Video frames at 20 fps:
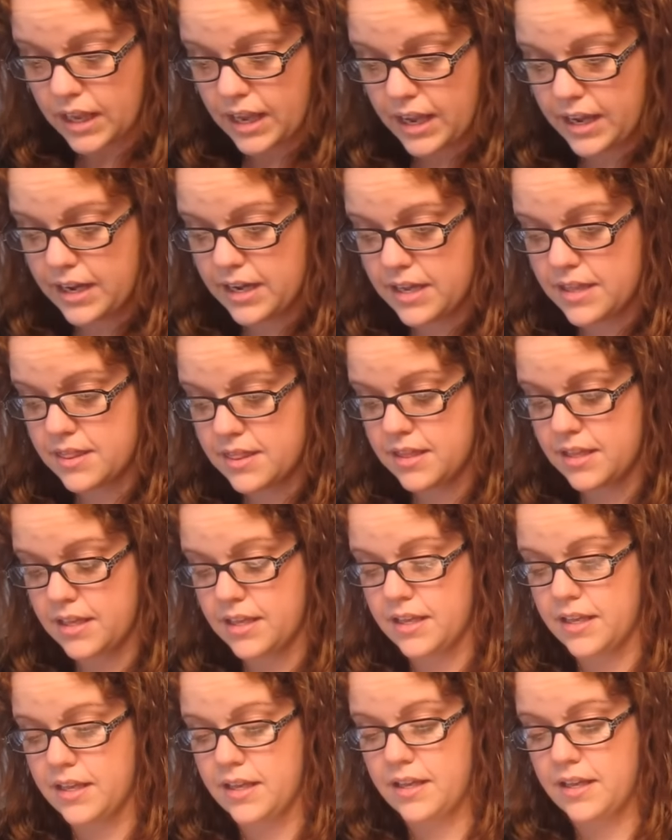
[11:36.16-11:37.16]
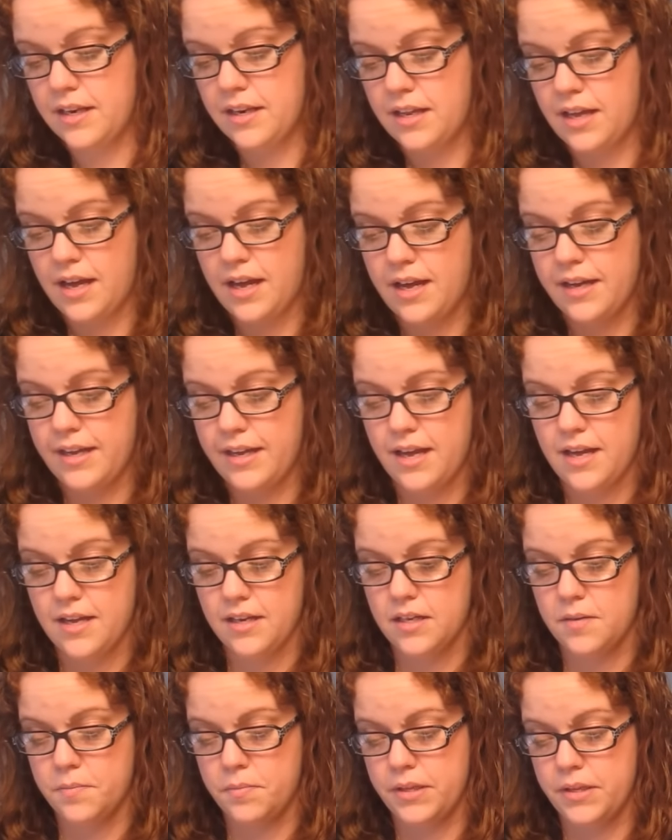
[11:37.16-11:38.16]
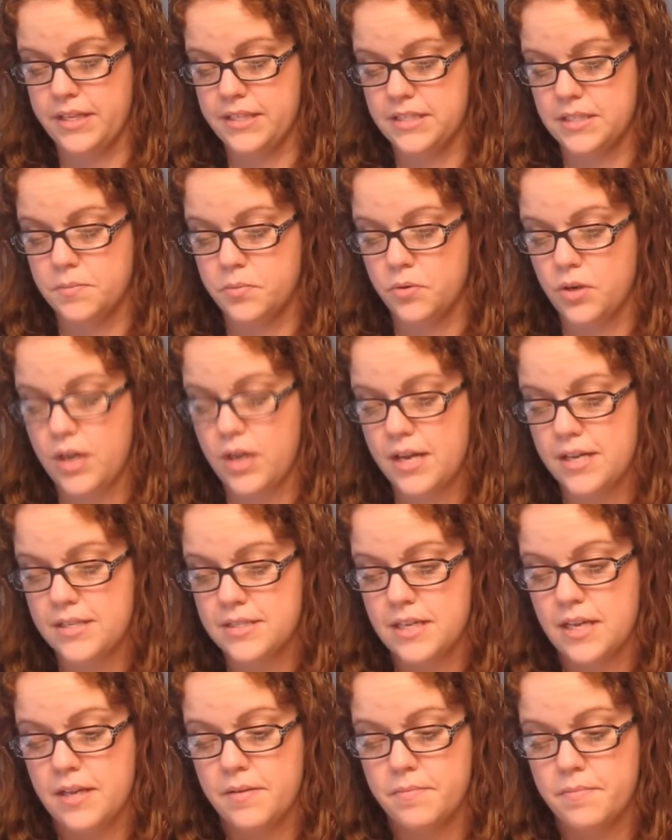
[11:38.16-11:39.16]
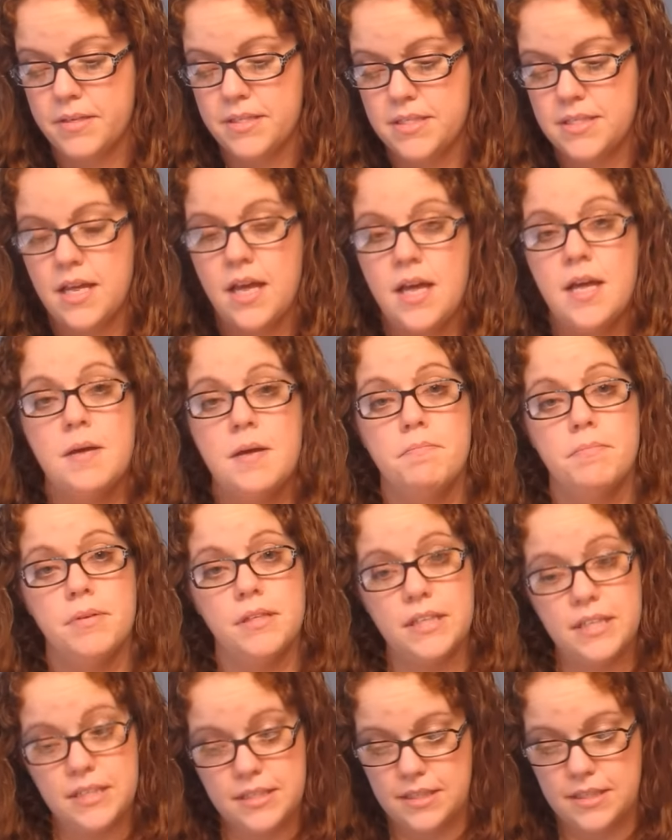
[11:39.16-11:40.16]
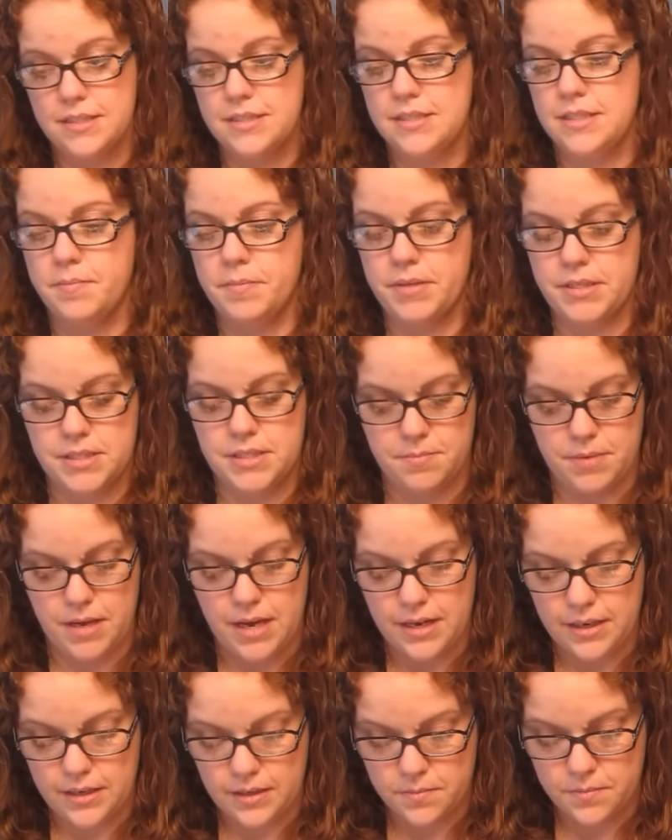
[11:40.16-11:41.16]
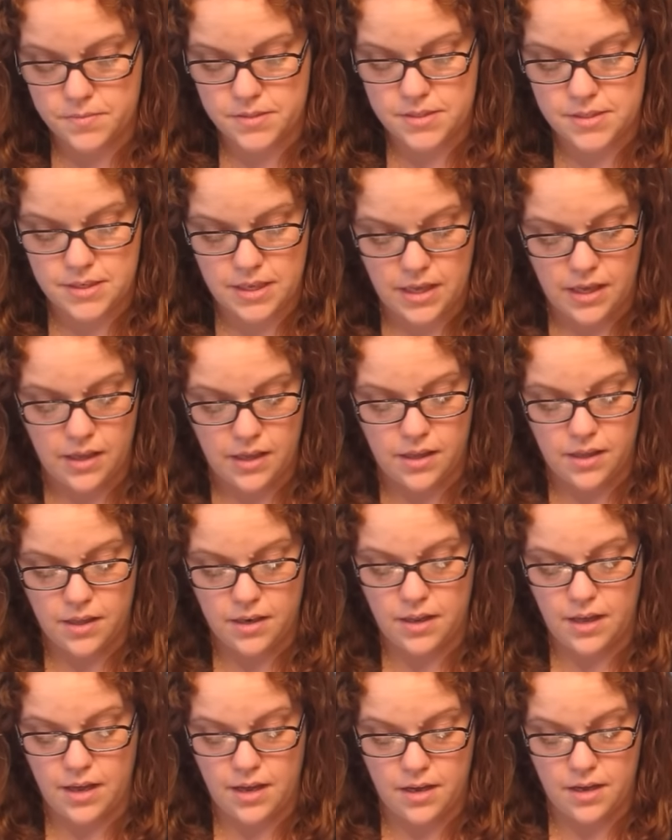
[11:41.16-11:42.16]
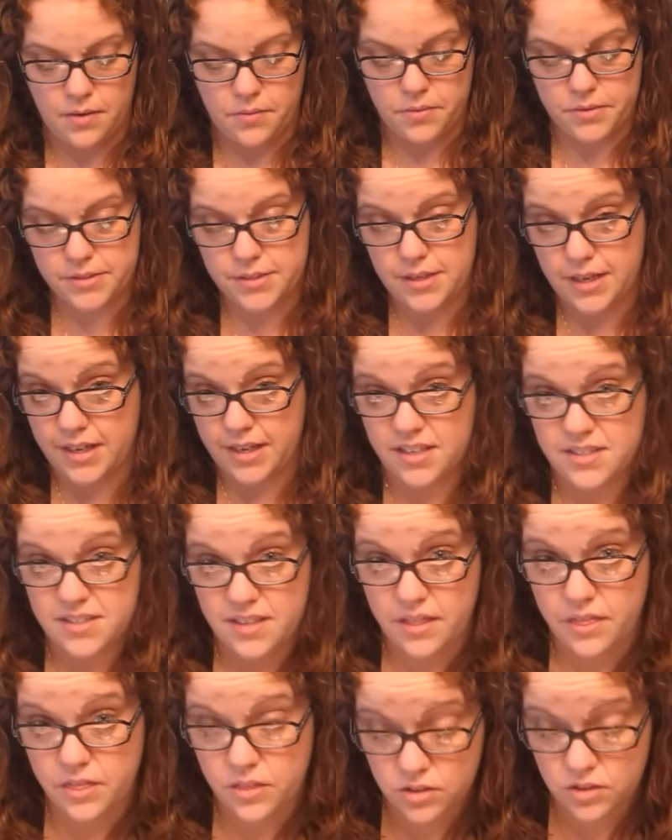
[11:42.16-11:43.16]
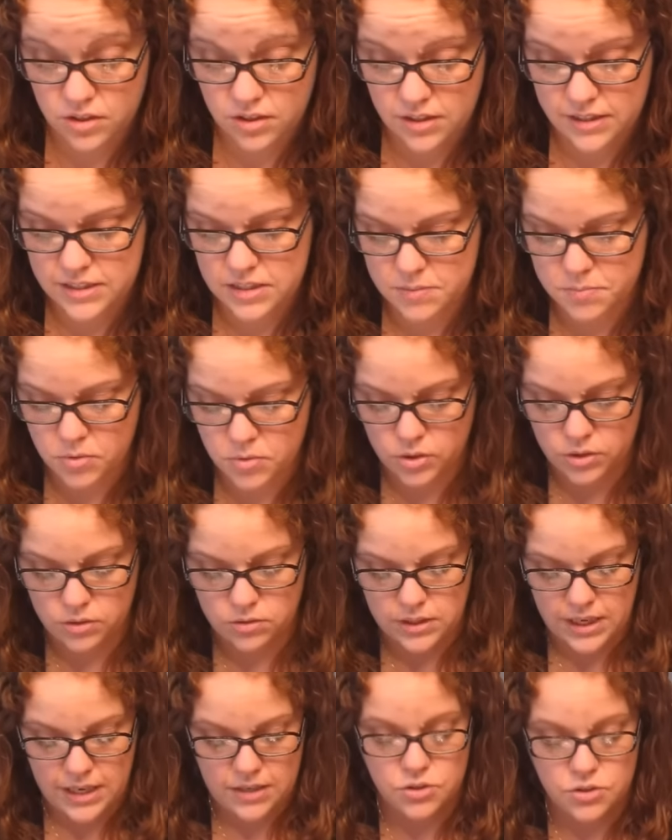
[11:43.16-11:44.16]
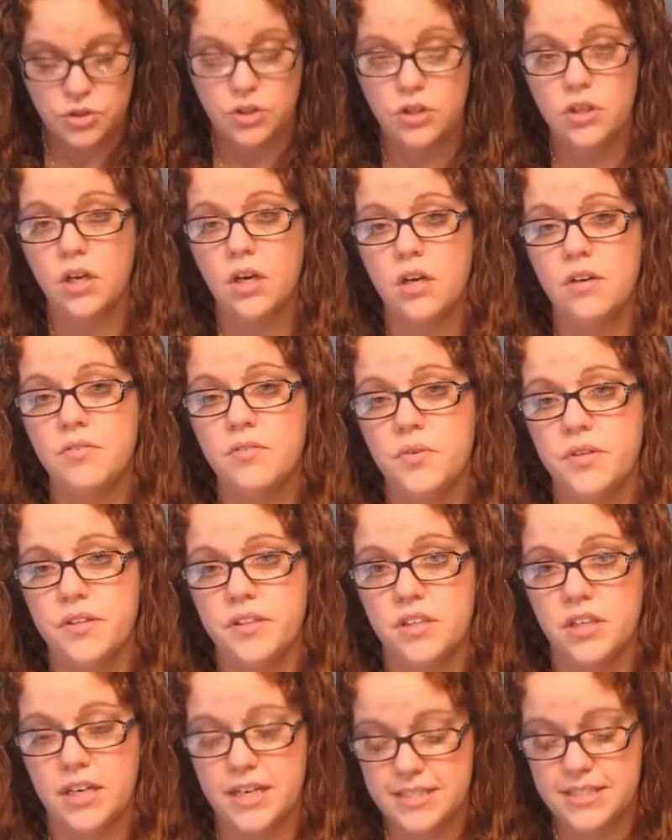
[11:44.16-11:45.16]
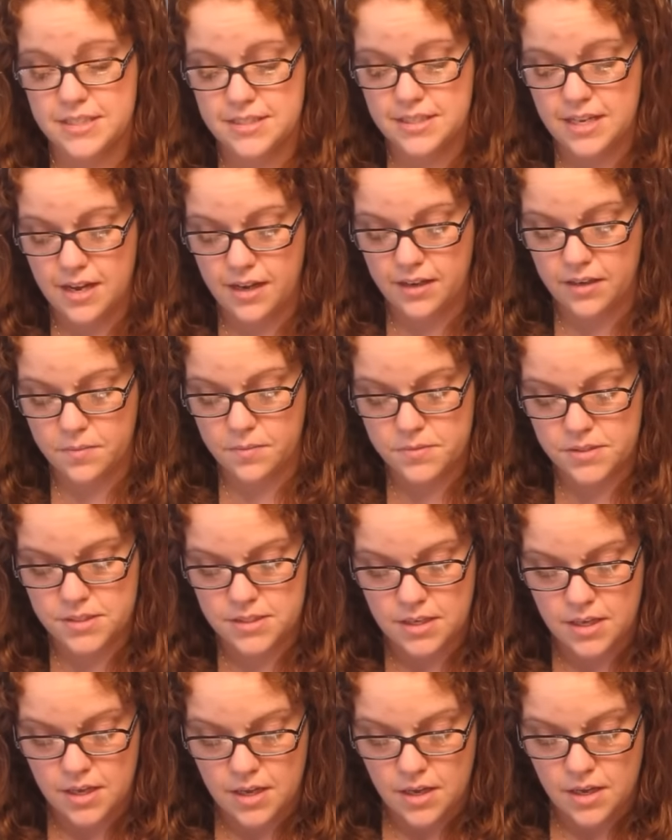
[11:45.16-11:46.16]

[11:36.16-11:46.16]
and then I got a complete surprise and Miss Belinda sent me some items. And I was, like I said, thoroughly spoiled. I'll start off with Grace's items.